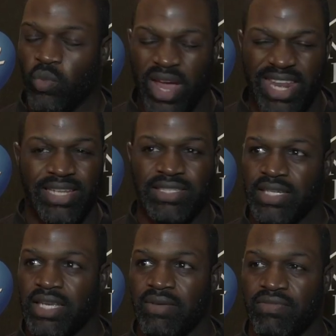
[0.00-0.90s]
waiting to
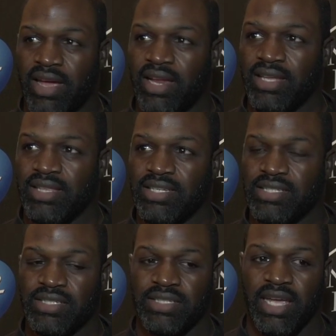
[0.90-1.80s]
get a fight like
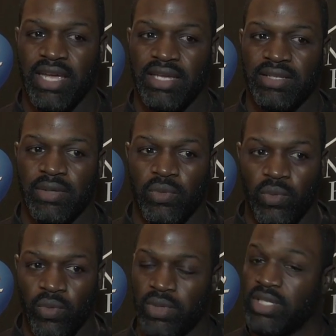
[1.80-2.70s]
this, and
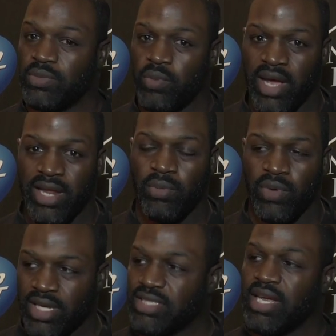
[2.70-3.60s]
he's
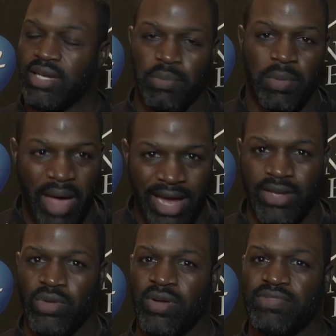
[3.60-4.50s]
really excited to be back
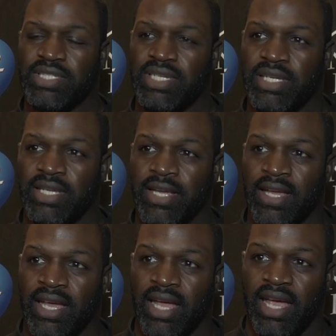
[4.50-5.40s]
in the UFC.
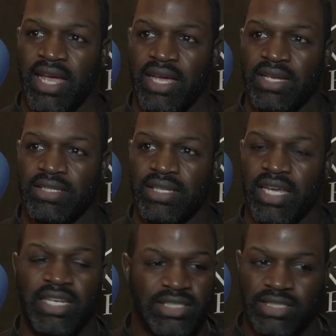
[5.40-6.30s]
And
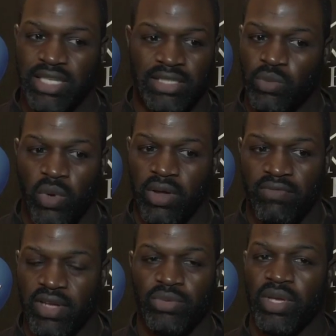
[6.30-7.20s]
he just doesn't want a
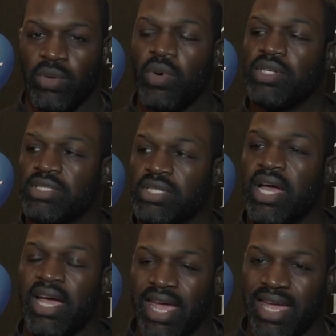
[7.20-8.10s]
victory. He wants
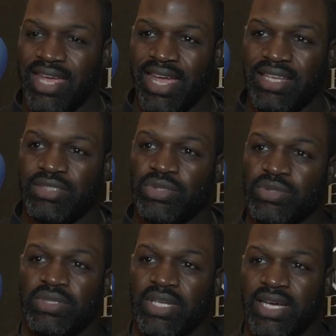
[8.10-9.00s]
a
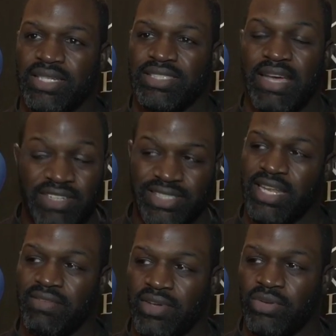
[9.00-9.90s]

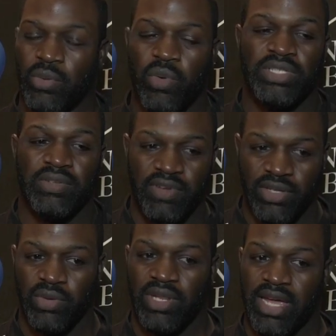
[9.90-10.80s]
devastating victory. He wants a
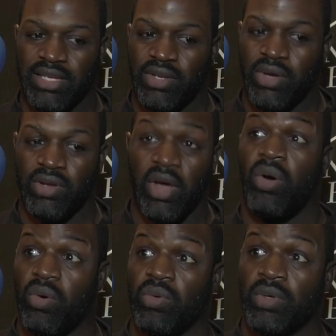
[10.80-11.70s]
victory that, you know,
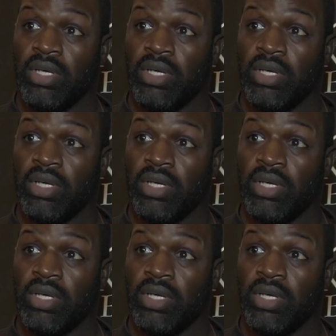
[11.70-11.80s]
oh,